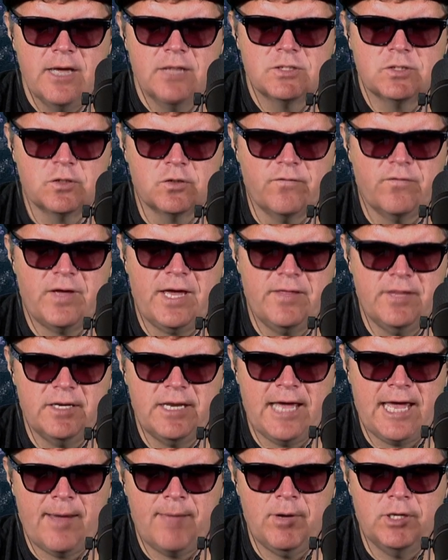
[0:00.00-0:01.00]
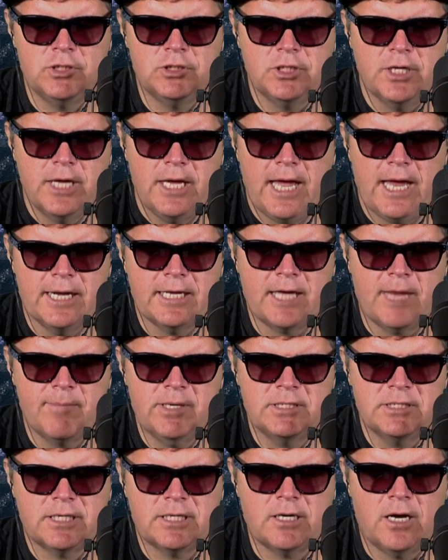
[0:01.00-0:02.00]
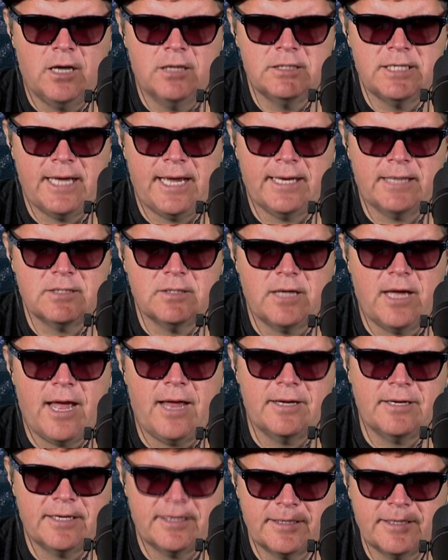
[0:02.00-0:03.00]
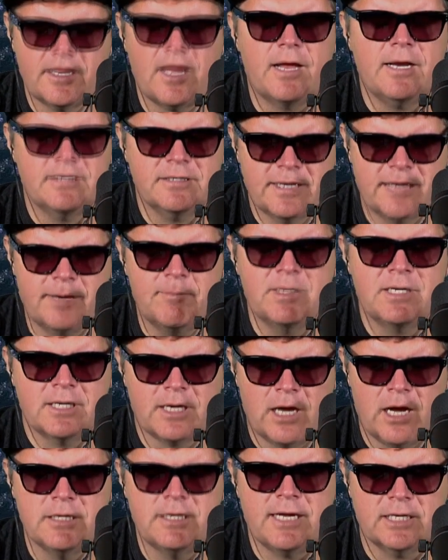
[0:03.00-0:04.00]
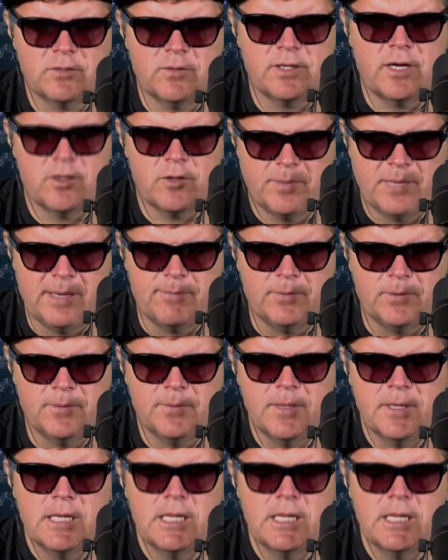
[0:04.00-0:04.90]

survey the damage, and come into contact with other people.